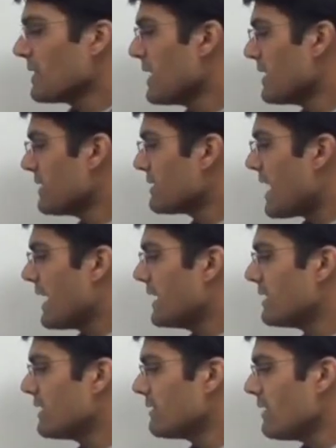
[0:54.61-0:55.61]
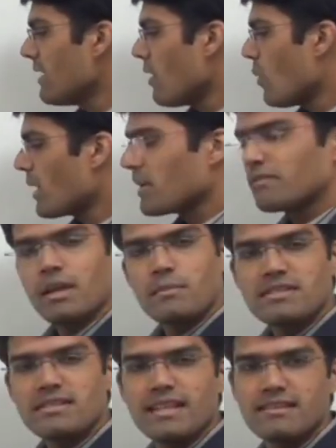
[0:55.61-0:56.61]
That is, either one of
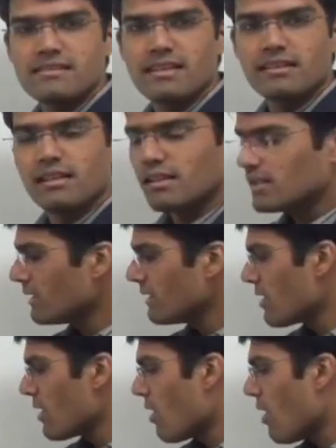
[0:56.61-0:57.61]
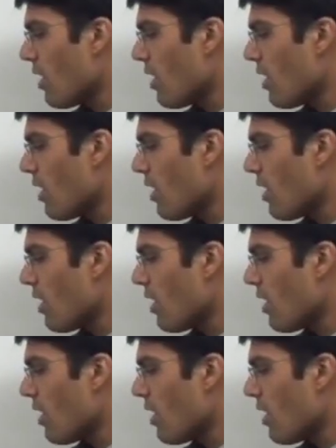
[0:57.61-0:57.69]
them is less than the other,